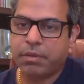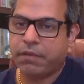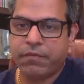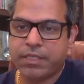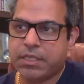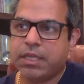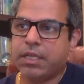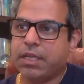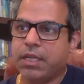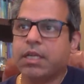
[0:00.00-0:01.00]
But if it's
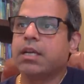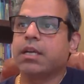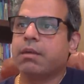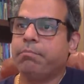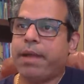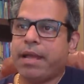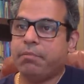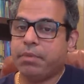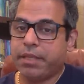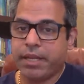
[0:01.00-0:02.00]
a
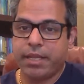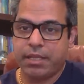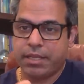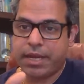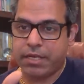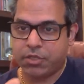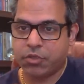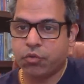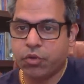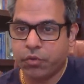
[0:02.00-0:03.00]
Compatibility that I
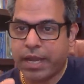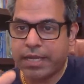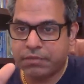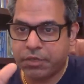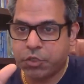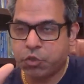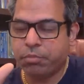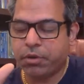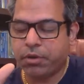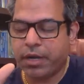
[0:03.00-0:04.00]
showed you guys with
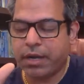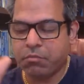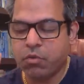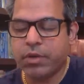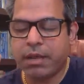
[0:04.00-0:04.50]
Jupiter and Moon,